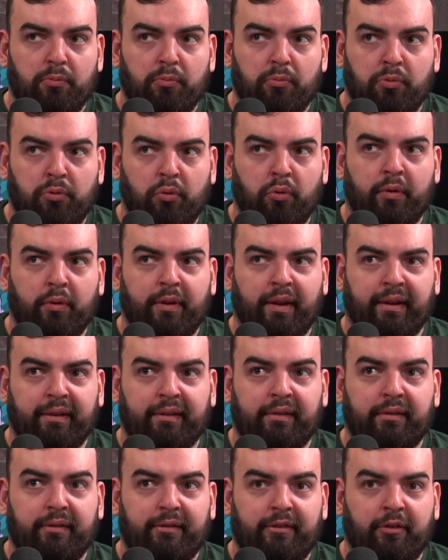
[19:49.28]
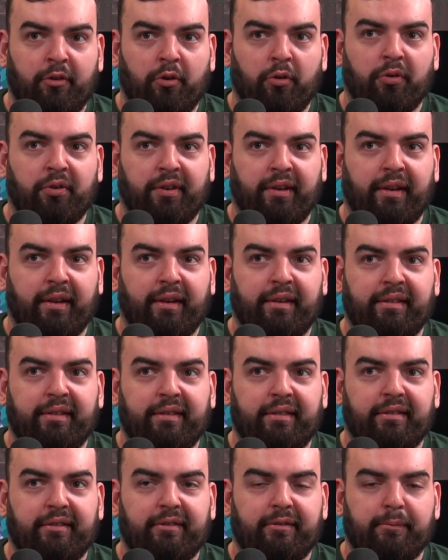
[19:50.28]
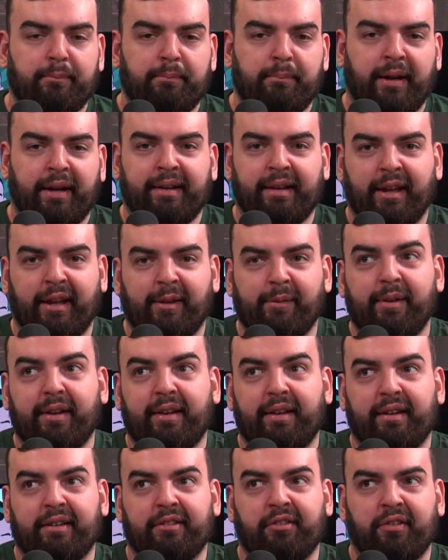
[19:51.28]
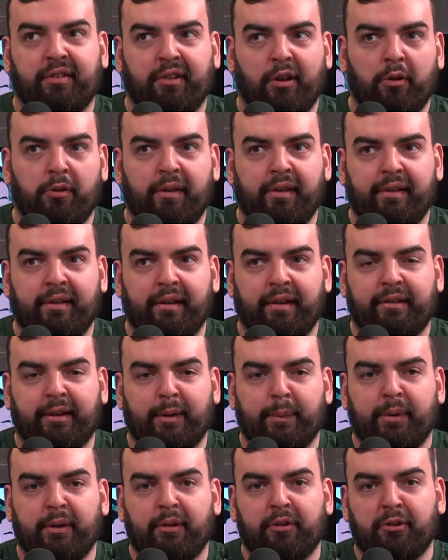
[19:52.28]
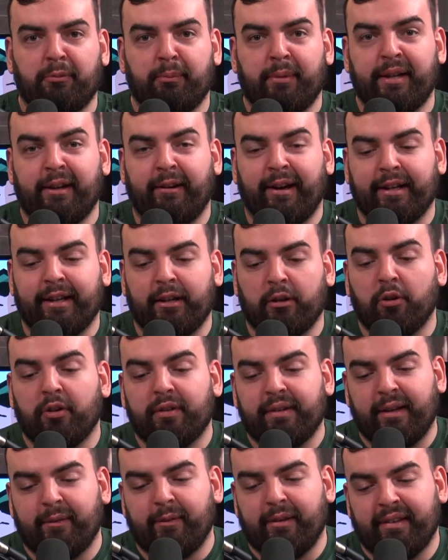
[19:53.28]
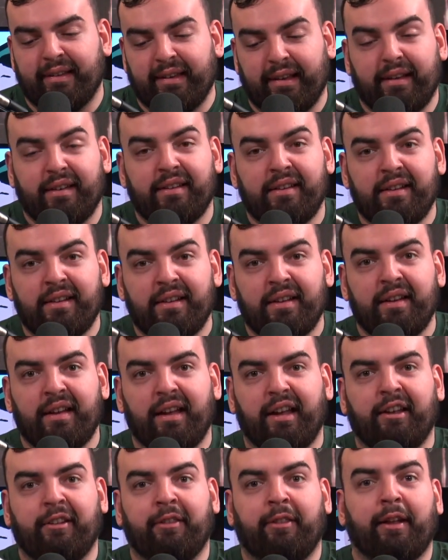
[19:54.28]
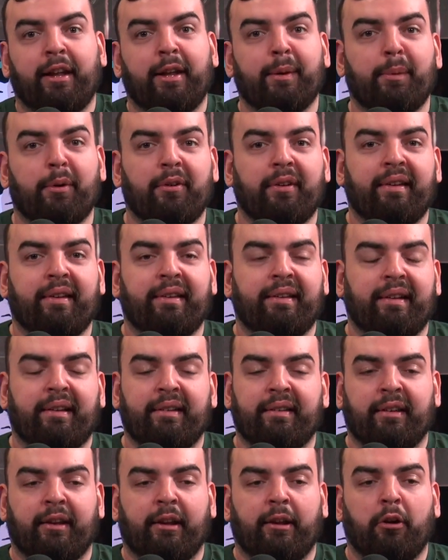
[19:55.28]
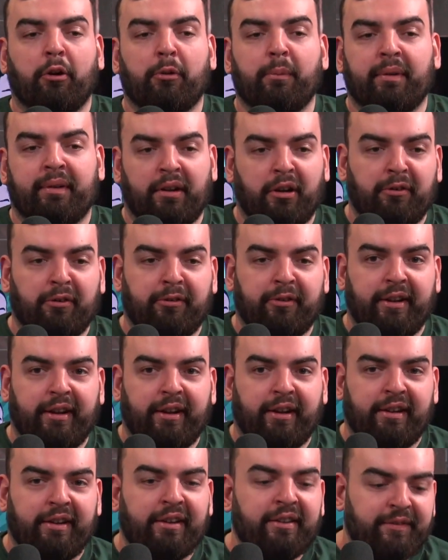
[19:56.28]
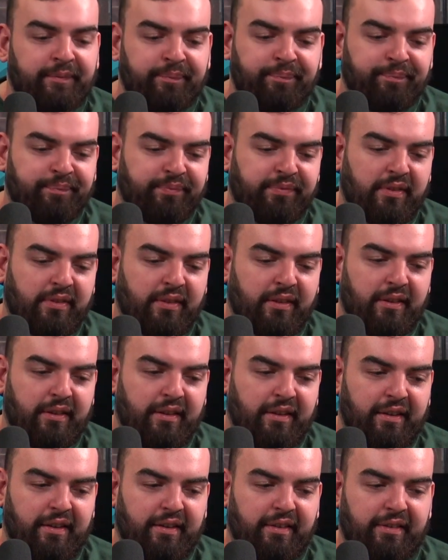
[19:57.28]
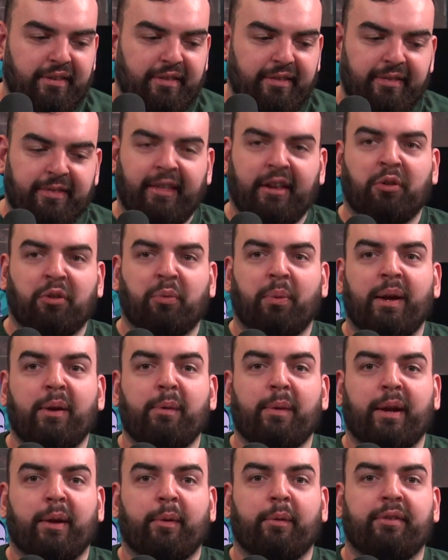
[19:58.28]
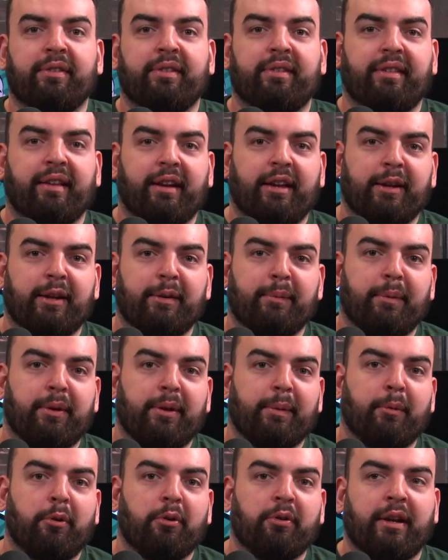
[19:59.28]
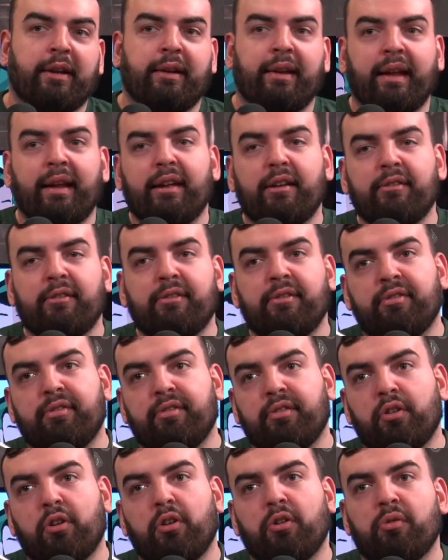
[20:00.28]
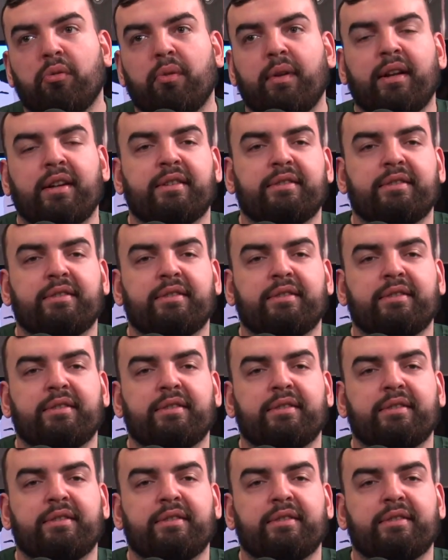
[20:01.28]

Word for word: through this course of this pandemic and just how these last couple of years have been, I had a lot of time to sit and think about all these things, and I got myself into this way where I was thinking about them all in a negative sort of way.